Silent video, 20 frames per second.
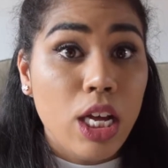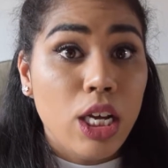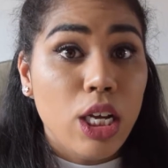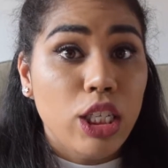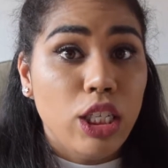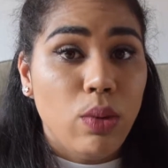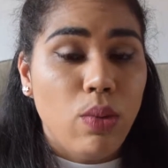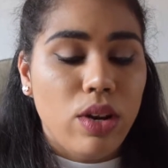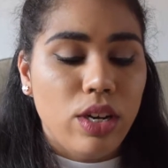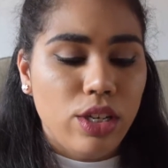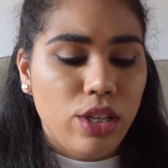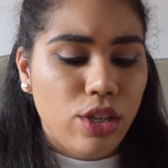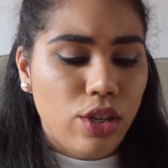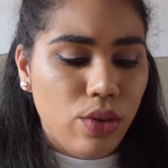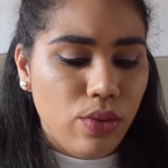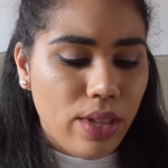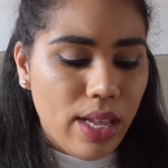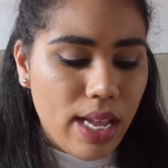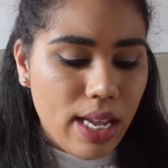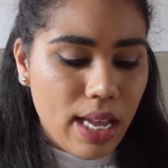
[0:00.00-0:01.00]
So I wanted to
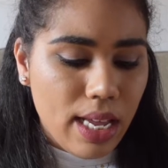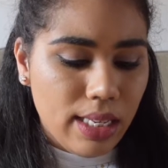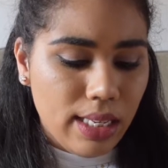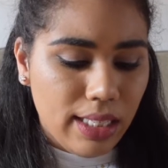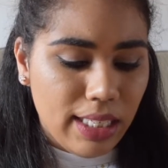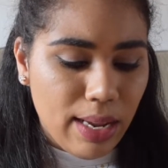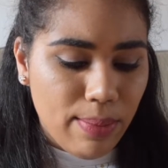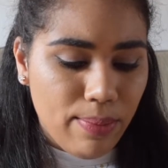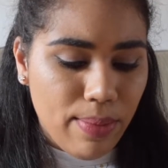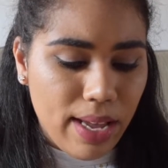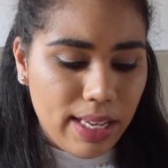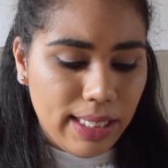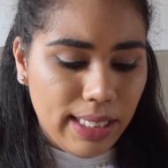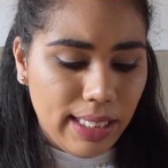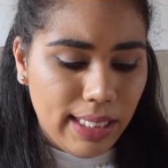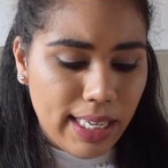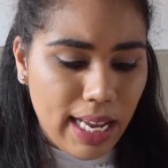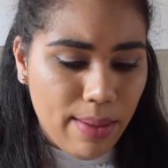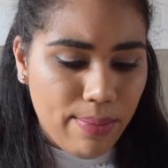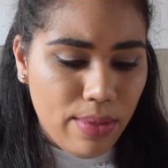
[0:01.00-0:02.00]
do a
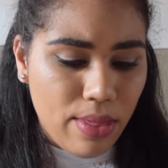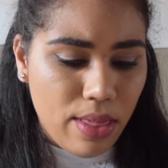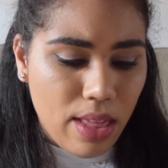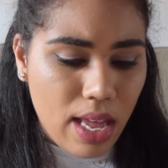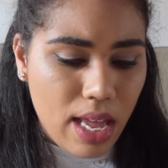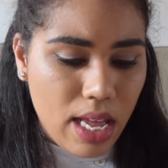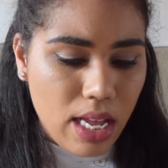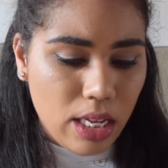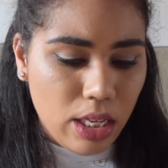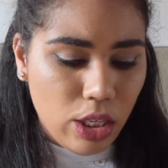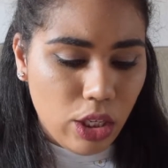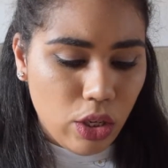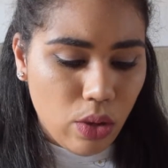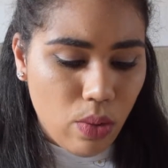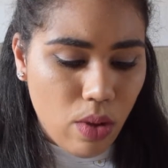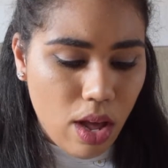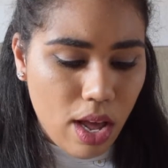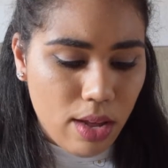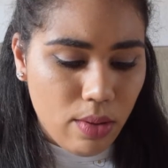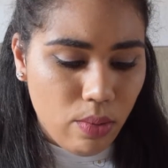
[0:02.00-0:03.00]
step-by-step thing, so
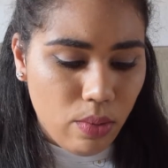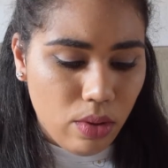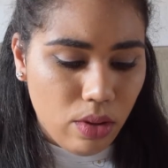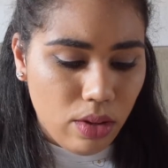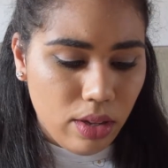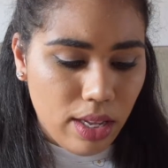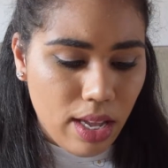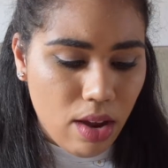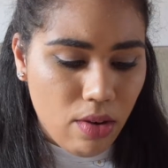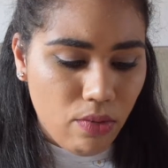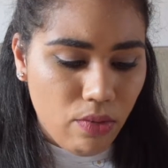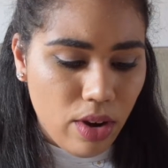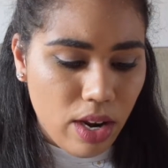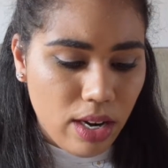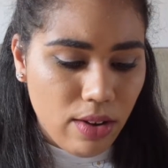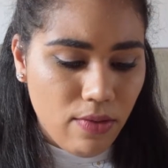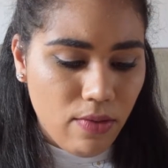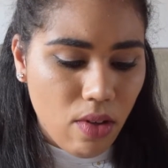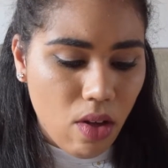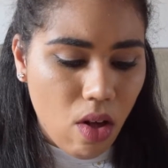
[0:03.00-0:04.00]
I will get rid
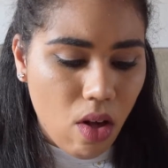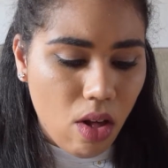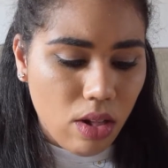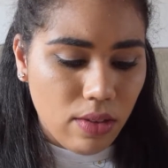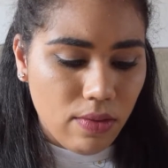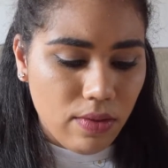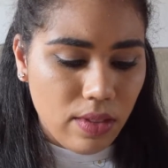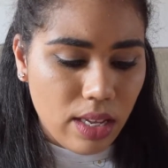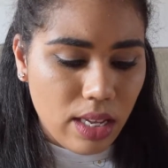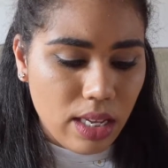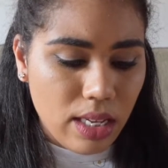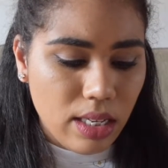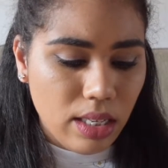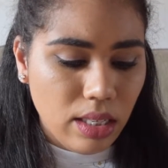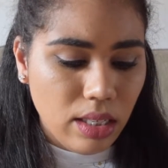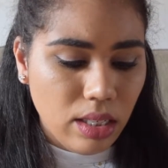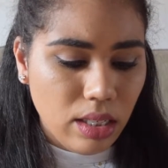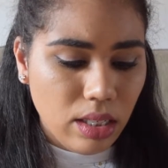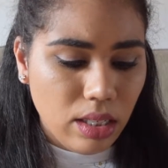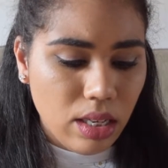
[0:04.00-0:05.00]
of all of
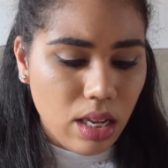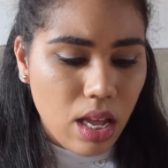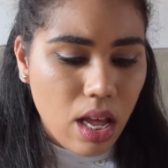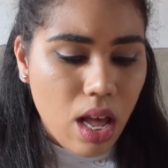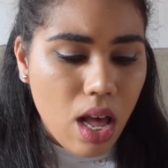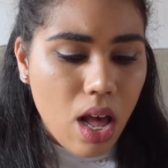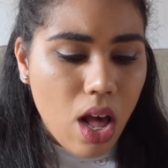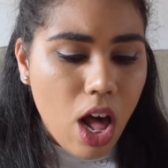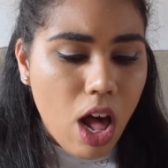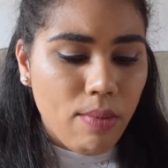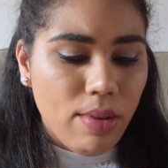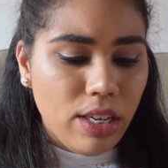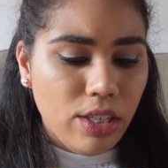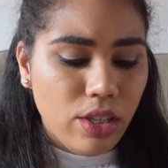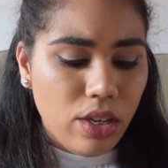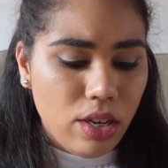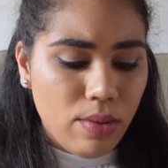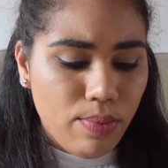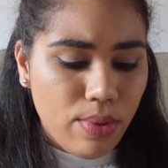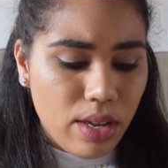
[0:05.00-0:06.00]
these. I'll make
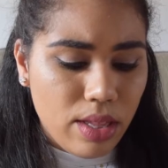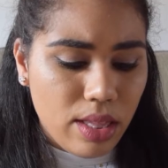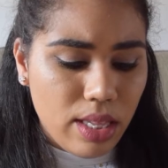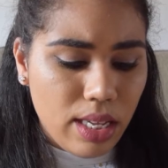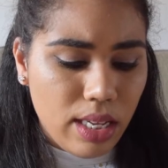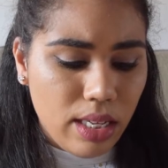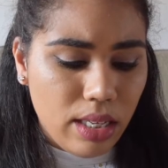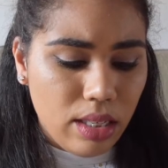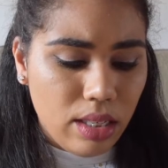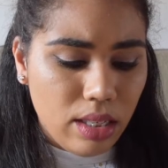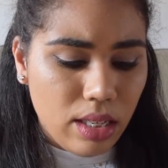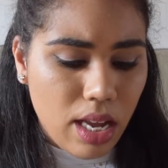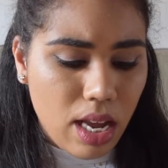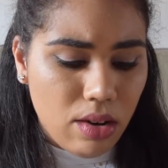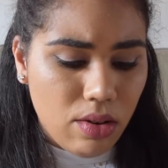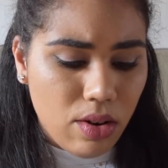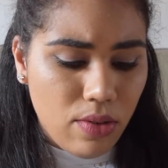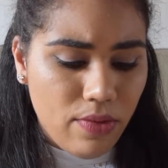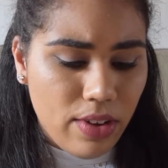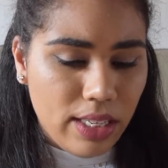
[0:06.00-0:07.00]
sure to put these, I
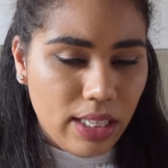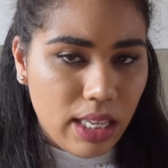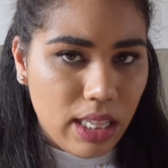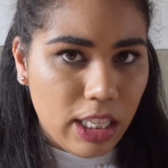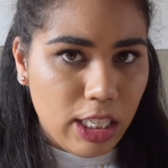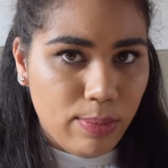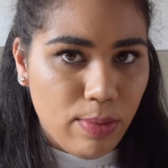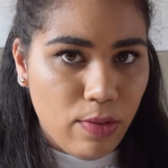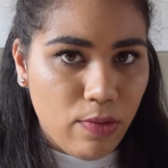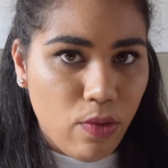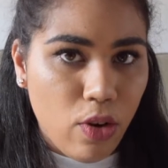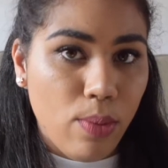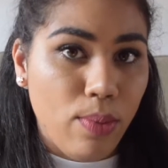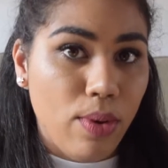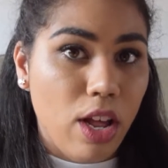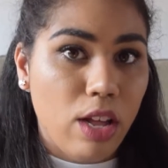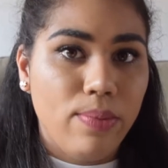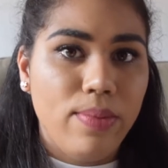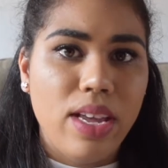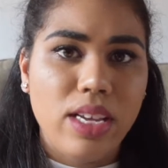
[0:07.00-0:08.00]
don't know if I said this before, but
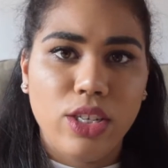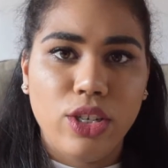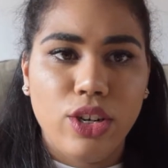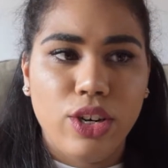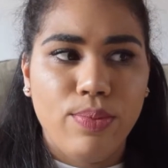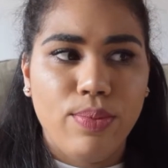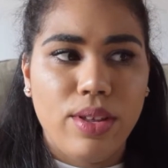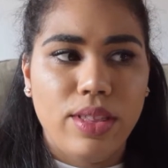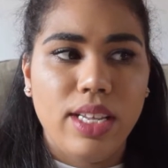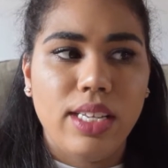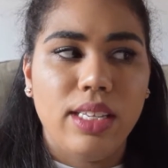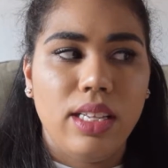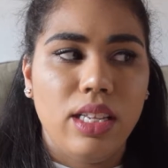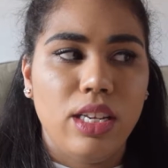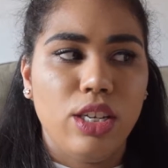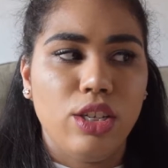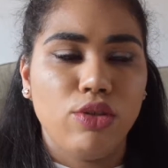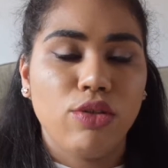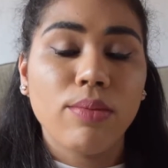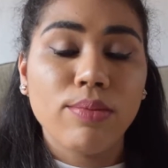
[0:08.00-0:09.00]
I'll make sure to put these in the
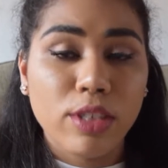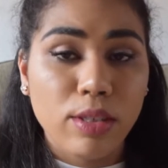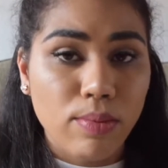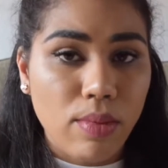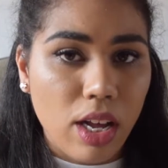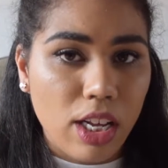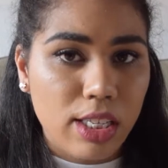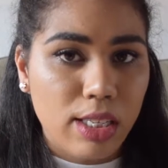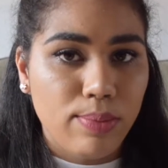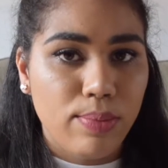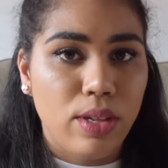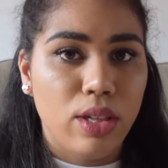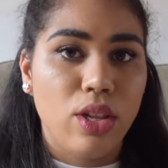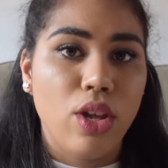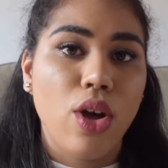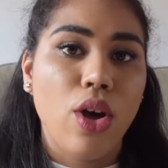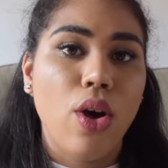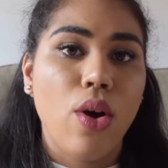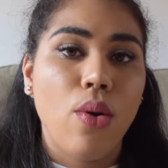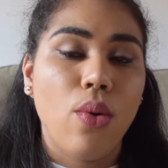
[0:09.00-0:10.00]
description box
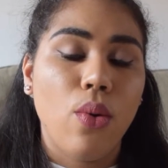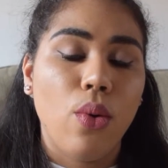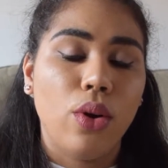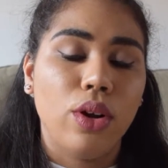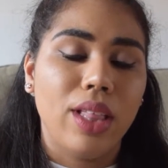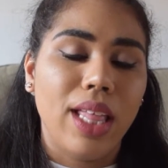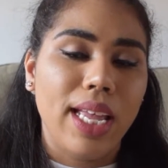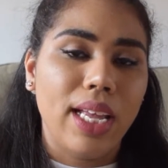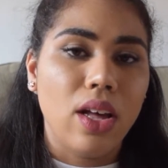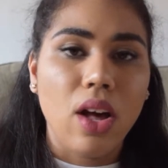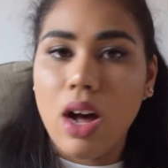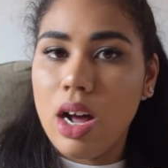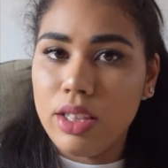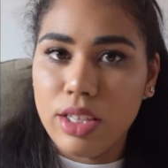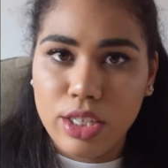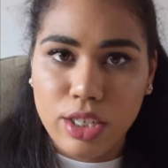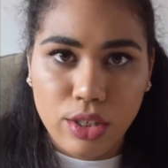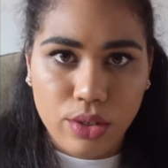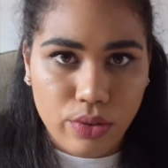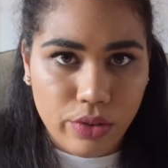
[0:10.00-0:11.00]
below or on
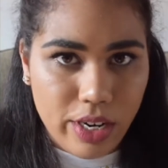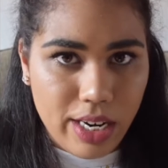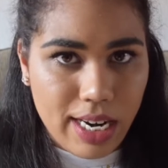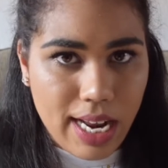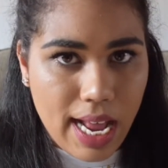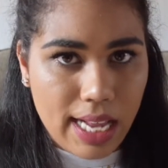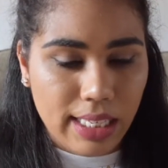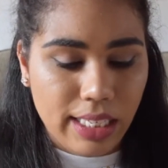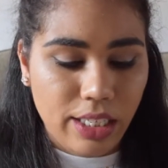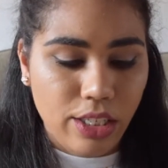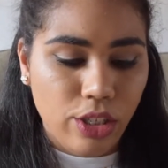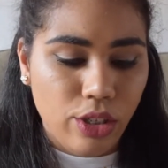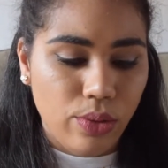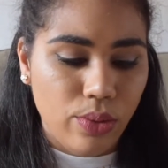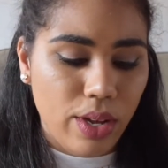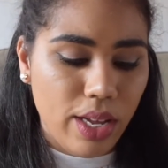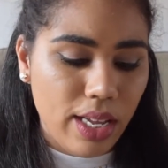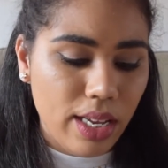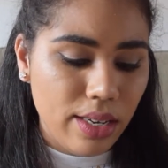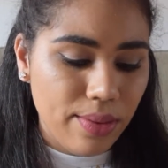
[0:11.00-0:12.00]
the screen as I do
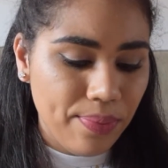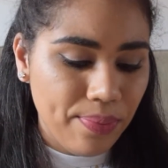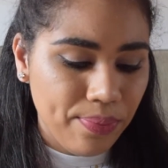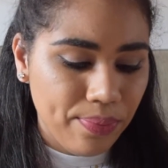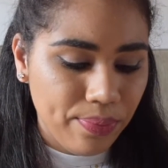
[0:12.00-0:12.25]
it.